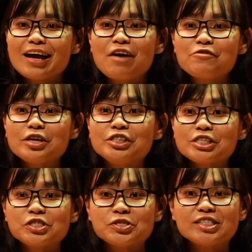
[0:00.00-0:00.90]

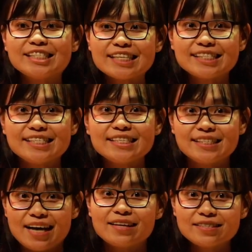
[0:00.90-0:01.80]
averages to 60
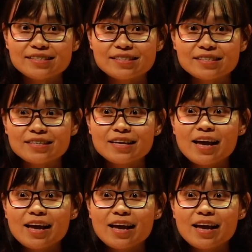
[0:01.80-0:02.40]
tons?